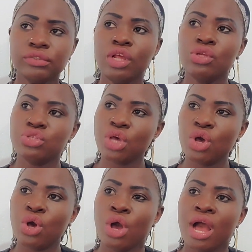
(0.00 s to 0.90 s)

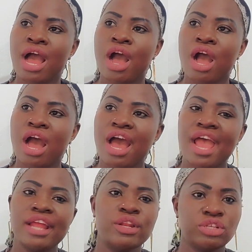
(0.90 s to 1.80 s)
So I
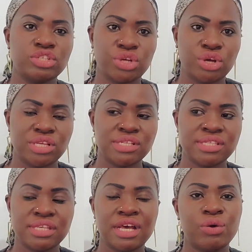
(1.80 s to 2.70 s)
had no choice.
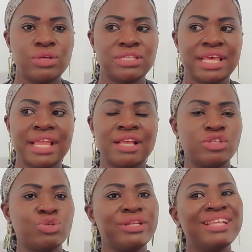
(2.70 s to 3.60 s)
I was like,
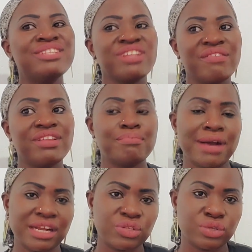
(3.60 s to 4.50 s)
should I travel
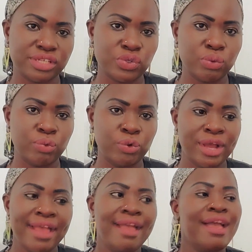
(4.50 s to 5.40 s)
back to Kisumu?
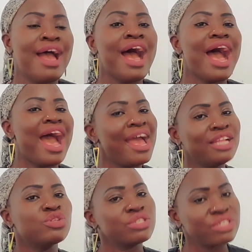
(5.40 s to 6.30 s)
I
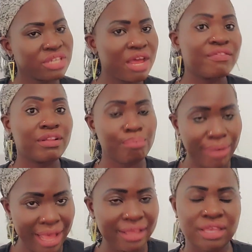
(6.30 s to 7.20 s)
had to travel
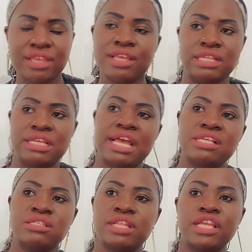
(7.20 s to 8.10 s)
back again,
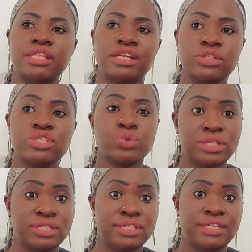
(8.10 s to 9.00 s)
guys. Like, that was
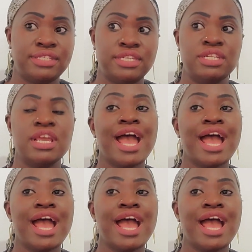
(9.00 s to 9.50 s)
2019.